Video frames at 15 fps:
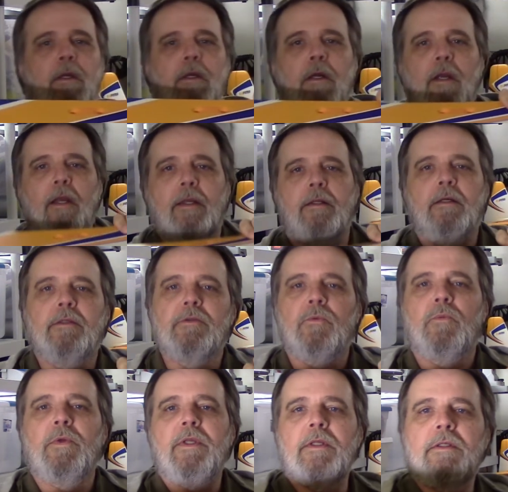Alright, on the
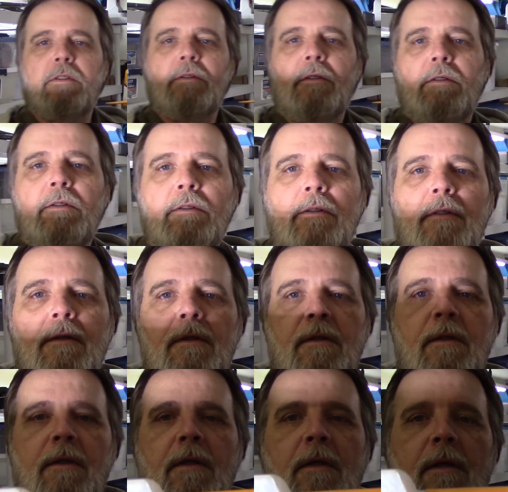wing,
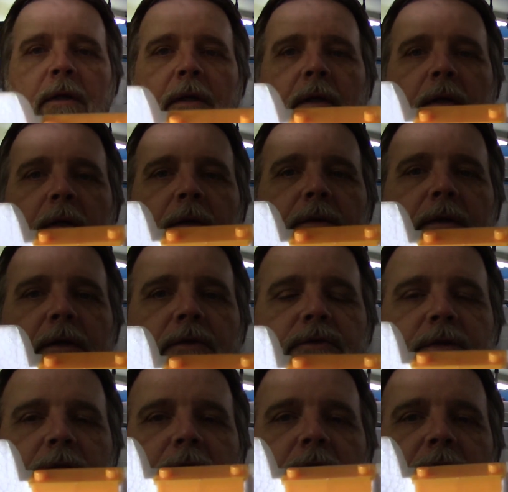there's
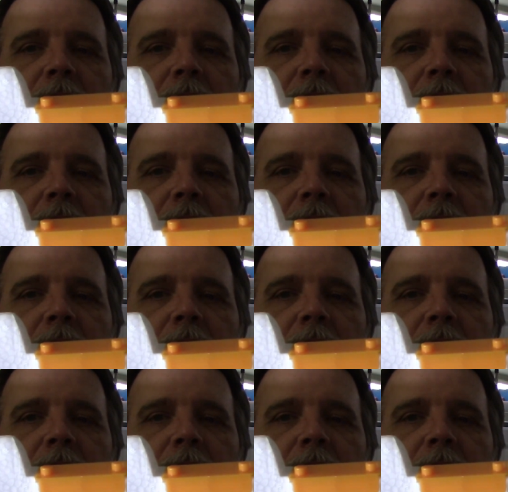the little